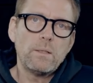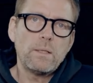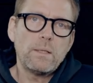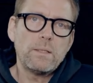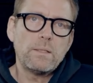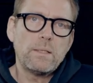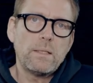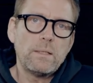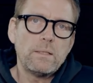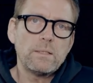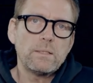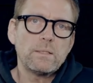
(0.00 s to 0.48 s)
that
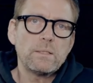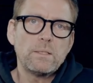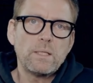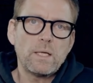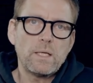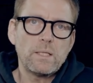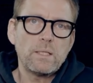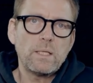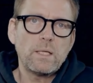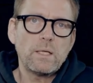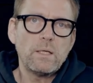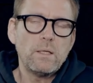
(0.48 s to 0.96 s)
sits
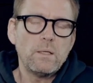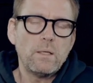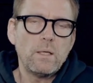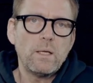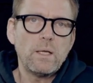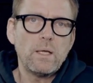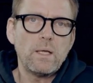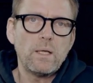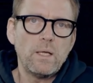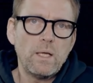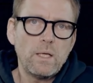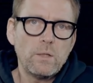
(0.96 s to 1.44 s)
inside here,
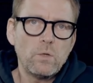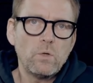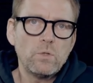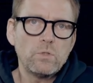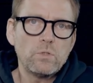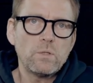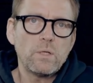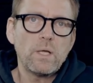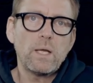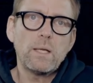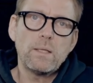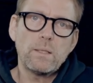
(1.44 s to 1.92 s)
and
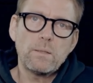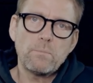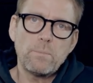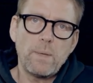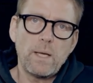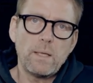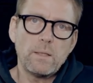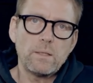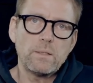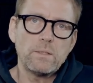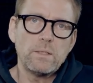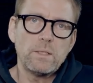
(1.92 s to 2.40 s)
also had it
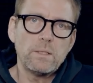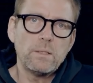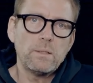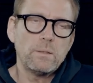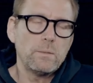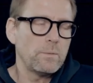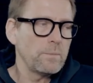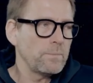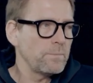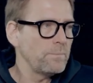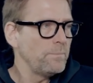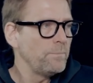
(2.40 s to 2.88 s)
patented.
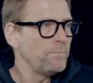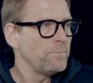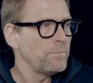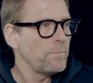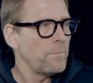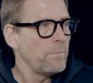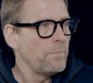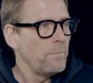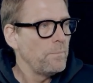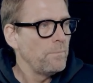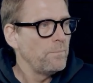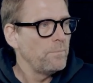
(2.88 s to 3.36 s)

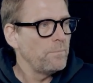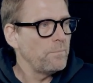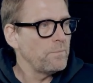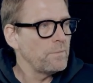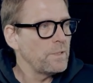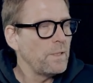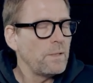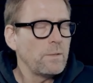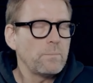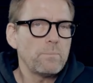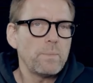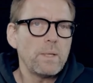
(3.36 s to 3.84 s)

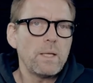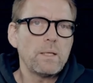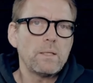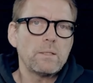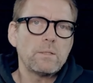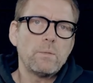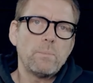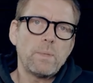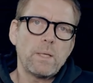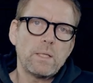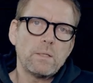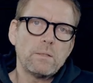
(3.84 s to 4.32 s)
This bell
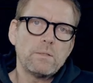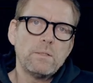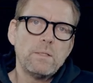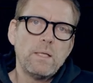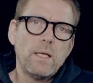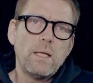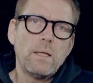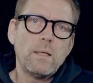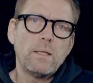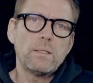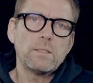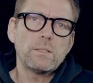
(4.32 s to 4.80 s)
is made of
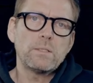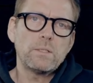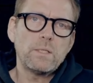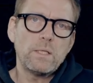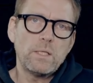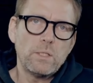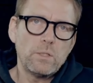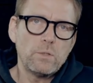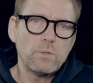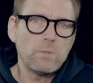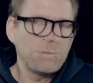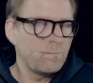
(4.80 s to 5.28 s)
stainless
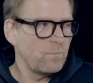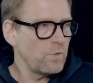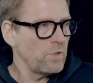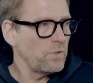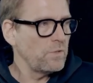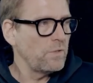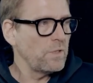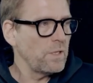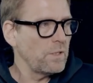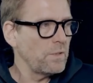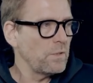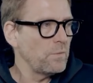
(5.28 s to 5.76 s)
steel.
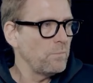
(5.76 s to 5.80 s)
Most other